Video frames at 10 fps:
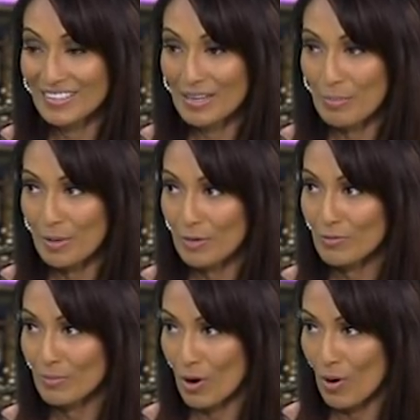apart
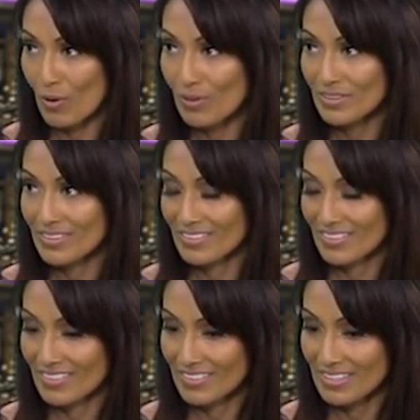from all
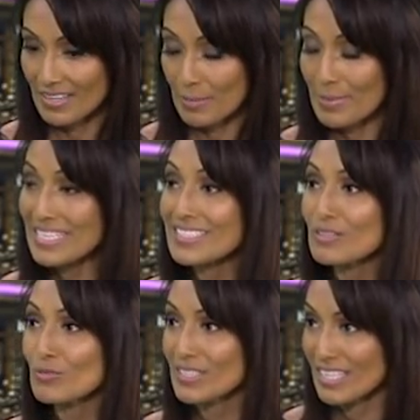the
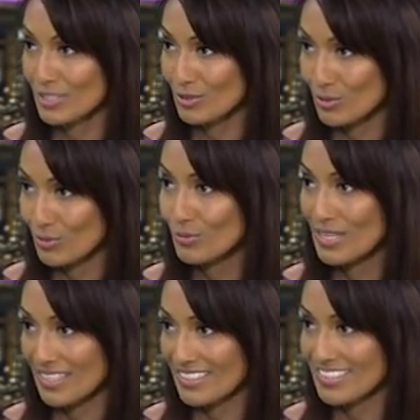amazing work that you do
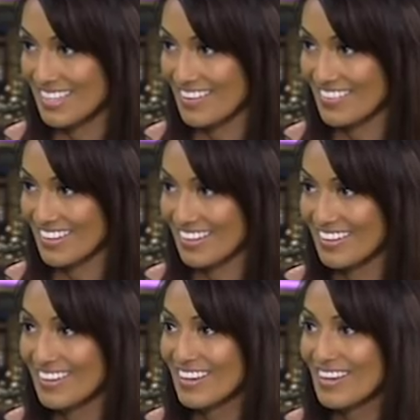in this area,
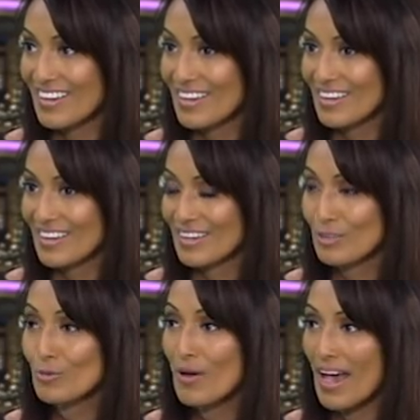
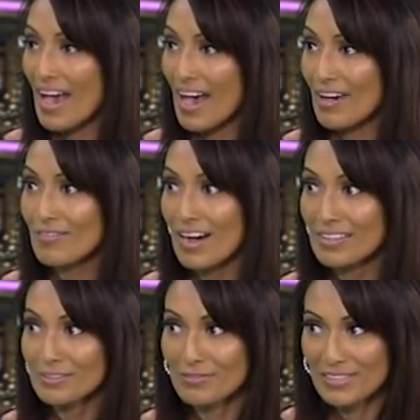you have
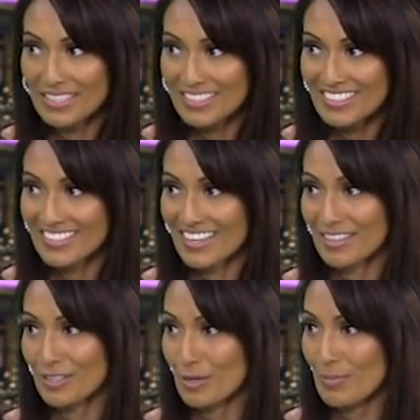other feats
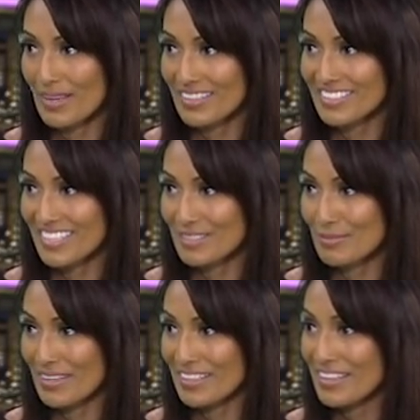under your belt as
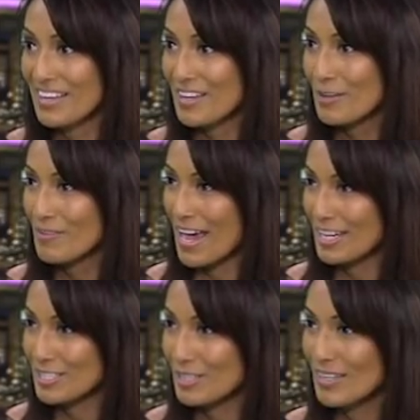well. You've
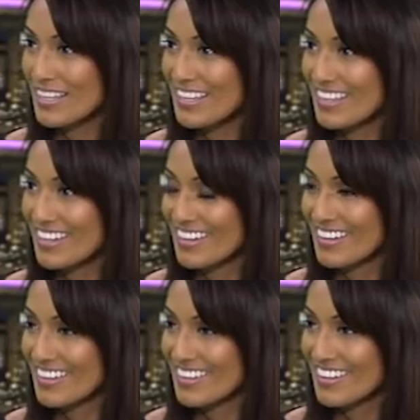actually
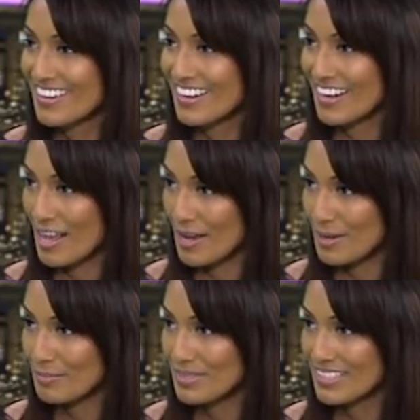
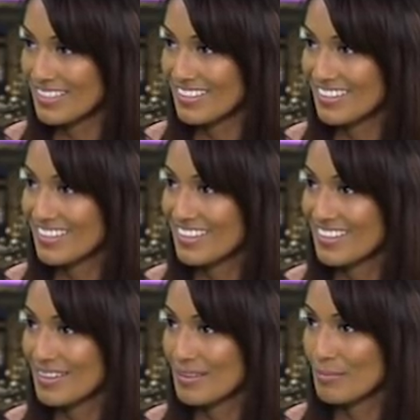climbed
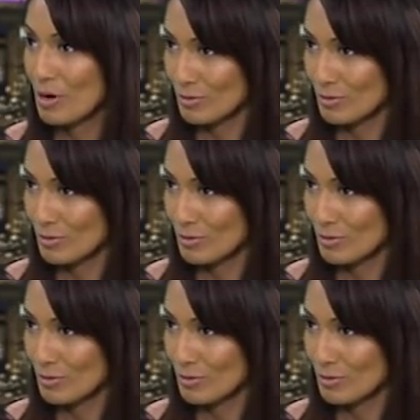Mount